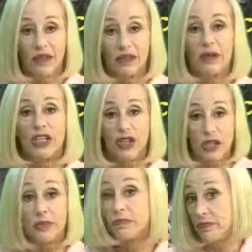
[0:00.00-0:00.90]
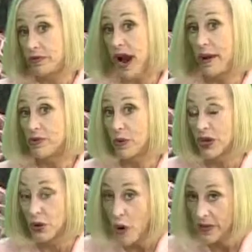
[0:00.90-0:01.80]
which is perhaps
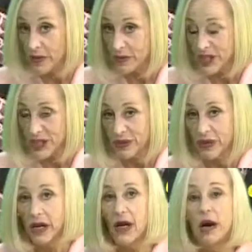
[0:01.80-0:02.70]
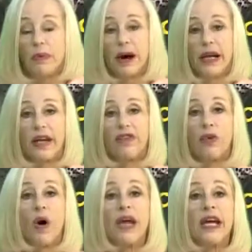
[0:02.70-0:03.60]
what you want them to do. But if
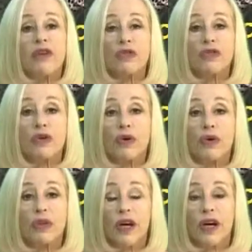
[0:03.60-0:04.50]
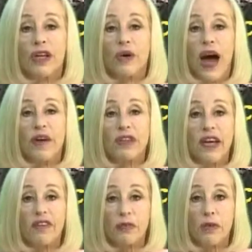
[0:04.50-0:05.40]
you want to hear the truth, you have to
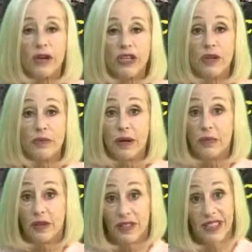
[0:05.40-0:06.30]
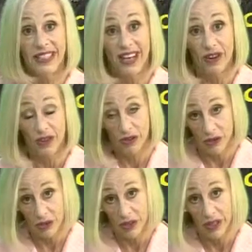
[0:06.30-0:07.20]
give permission people to tell you the
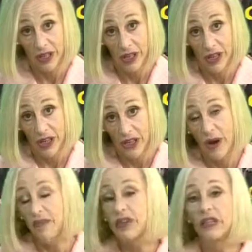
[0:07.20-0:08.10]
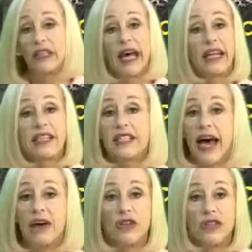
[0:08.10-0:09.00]
truth. You have to let it
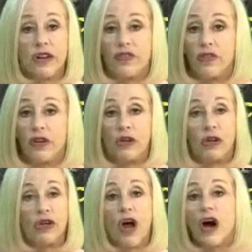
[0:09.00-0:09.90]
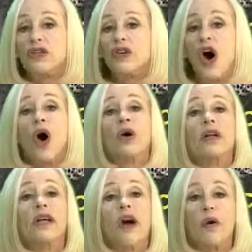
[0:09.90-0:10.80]
sound as if you're
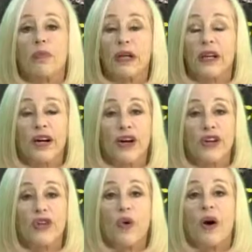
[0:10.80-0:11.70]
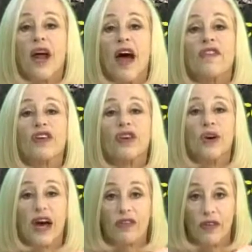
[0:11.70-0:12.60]
totally open to whatever you
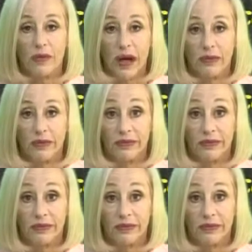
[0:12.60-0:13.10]
get from them.